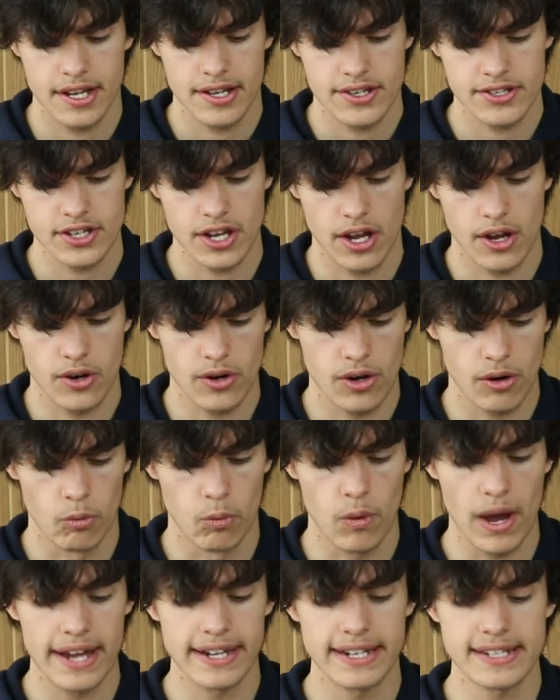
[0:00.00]
So
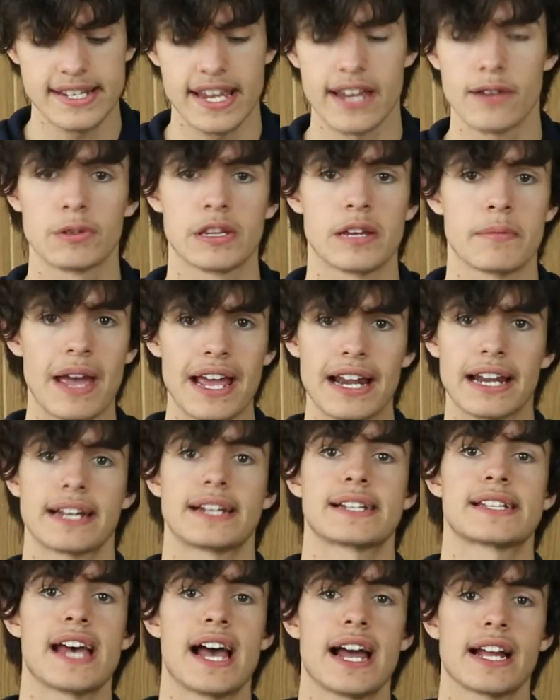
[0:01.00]
when it's hit with a melee
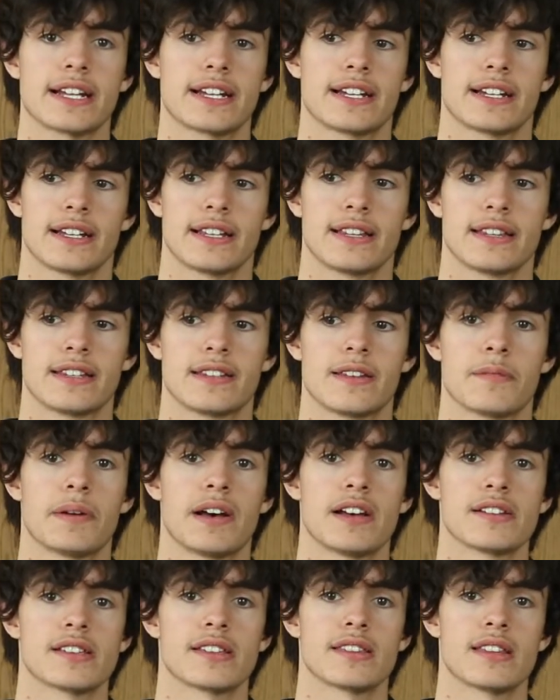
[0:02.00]
attack, the
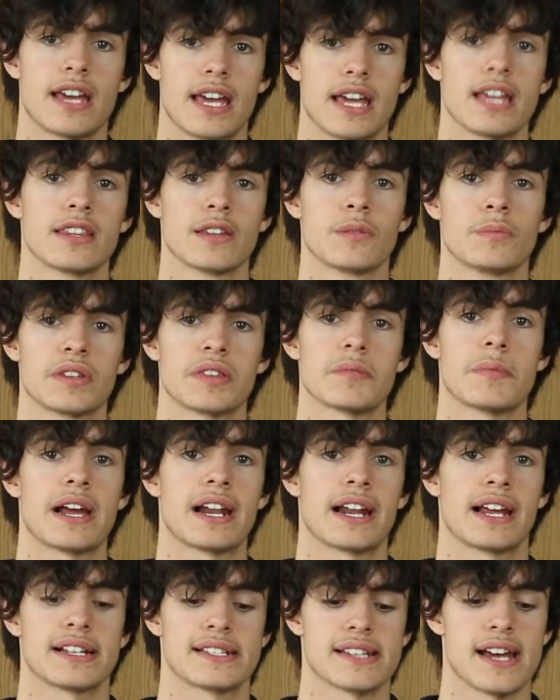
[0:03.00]
person that hit them with the
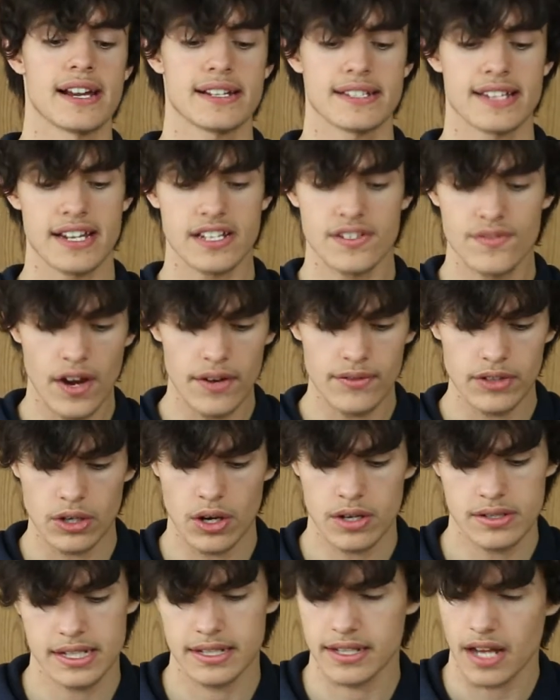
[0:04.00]
melee attack takes 5
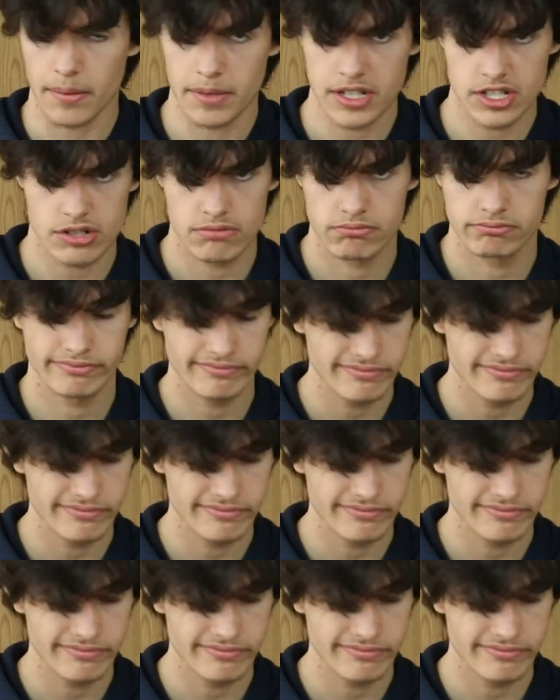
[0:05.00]
necrotic damage.